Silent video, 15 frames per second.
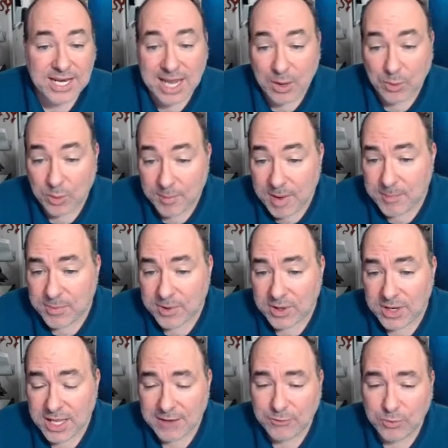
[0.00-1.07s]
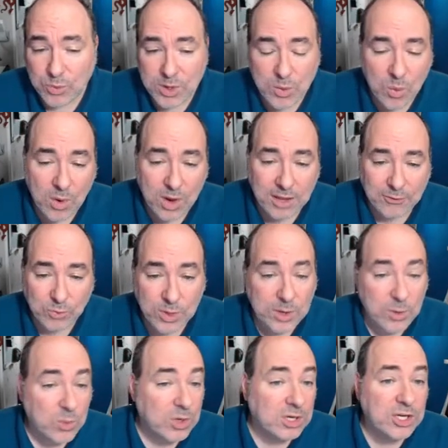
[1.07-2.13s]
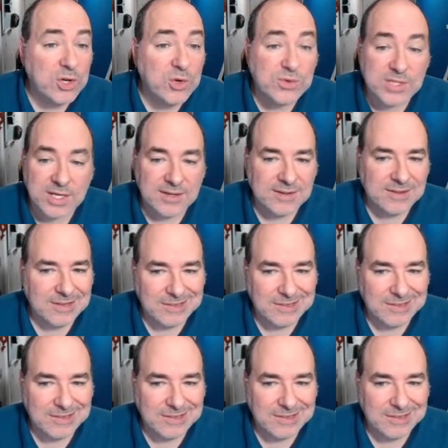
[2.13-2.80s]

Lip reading: Now remember, if we were using,